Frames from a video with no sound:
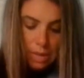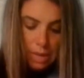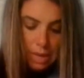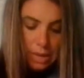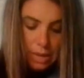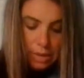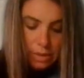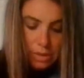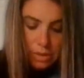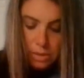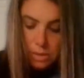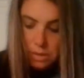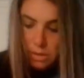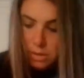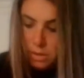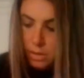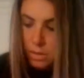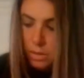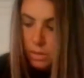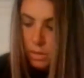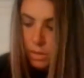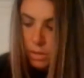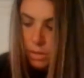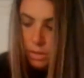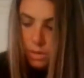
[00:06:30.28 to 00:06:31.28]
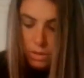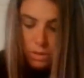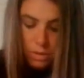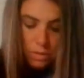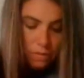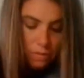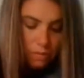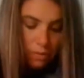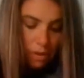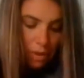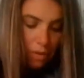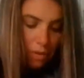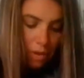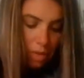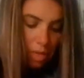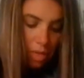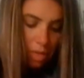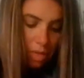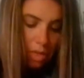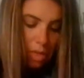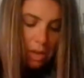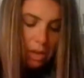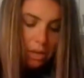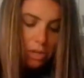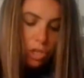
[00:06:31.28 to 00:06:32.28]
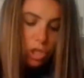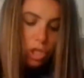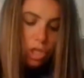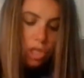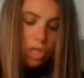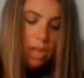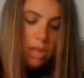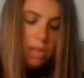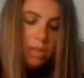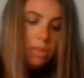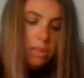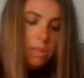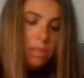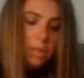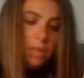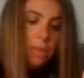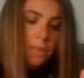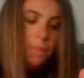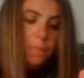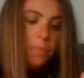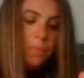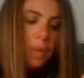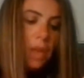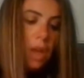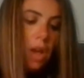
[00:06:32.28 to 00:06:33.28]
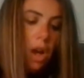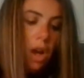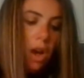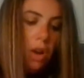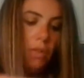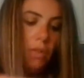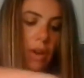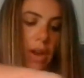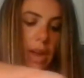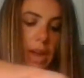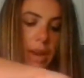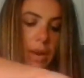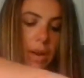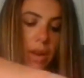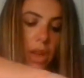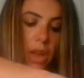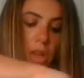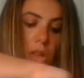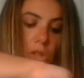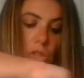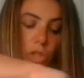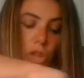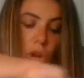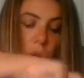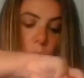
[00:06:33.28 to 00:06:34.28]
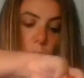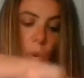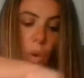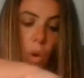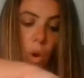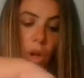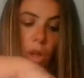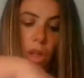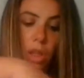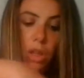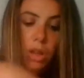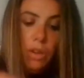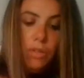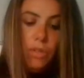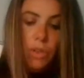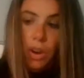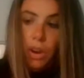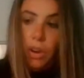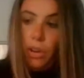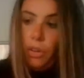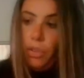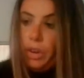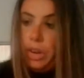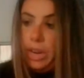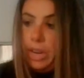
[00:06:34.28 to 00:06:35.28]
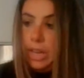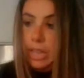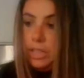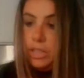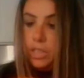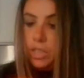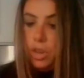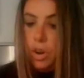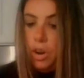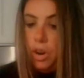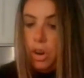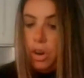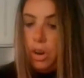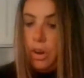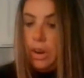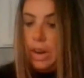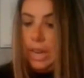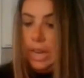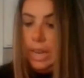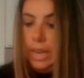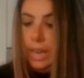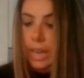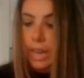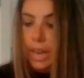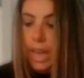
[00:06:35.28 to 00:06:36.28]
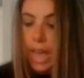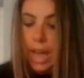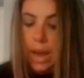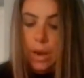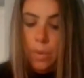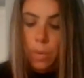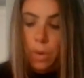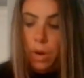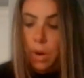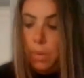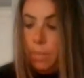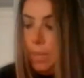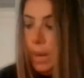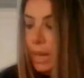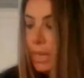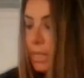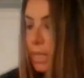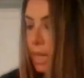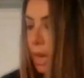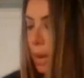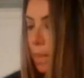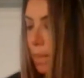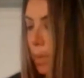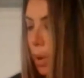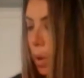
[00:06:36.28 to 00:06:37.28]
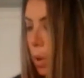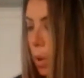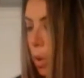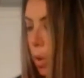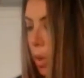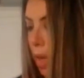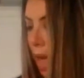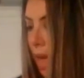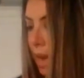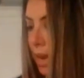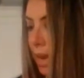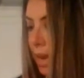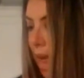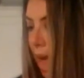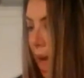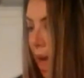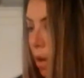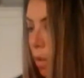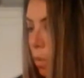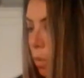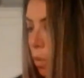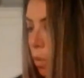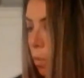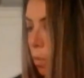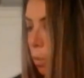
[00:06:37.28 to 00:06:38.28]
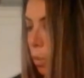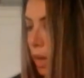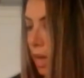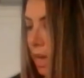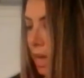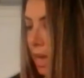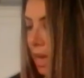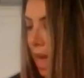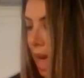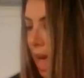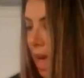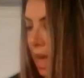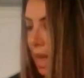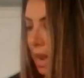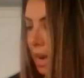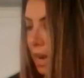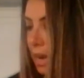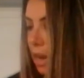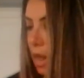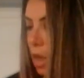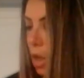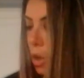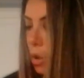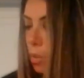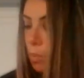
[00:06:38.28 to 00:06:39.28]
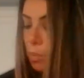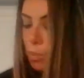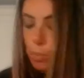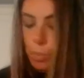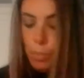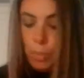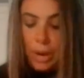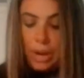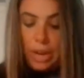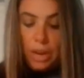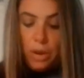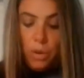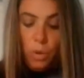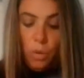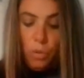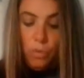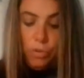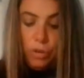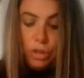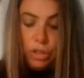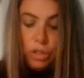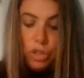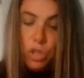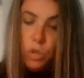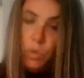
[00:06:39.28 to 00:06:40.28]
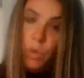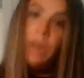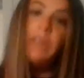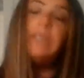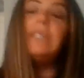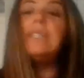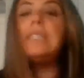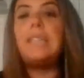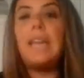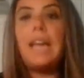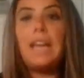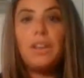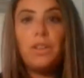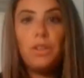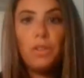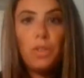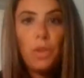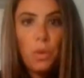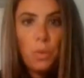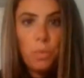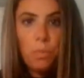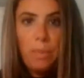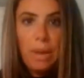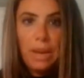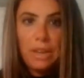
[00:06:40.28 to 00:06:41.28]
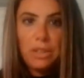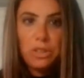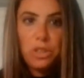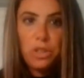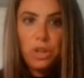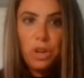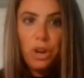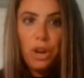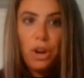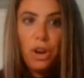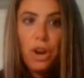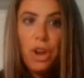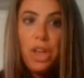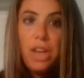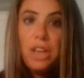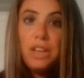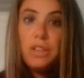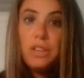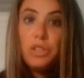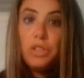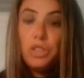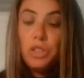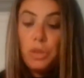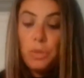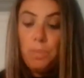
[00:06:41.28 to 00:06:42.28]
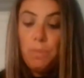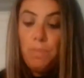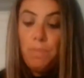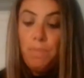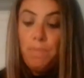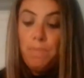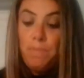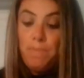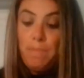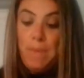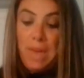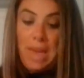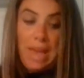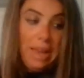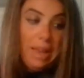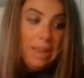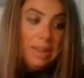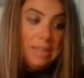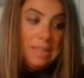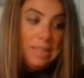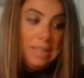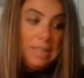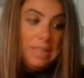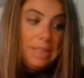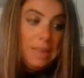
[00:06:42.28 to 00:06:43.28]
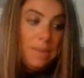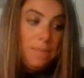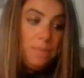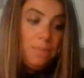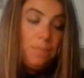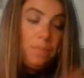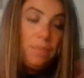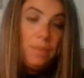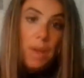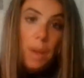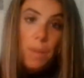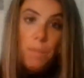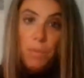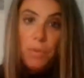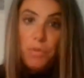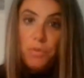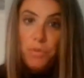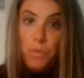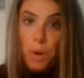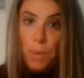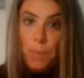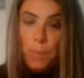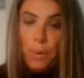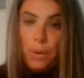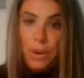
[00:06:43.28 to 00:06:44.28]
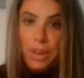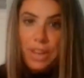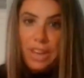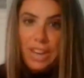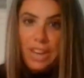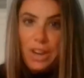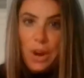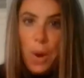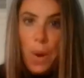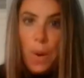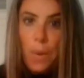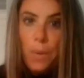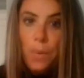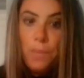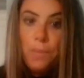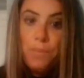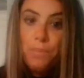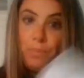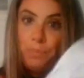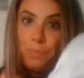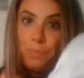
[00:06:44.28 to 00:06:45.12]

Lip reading: Eggs are in shells. All right. So all of our ingredients are in our mixing bowl, and now we can bring it over to our standalone mixer to mix before putting it in our,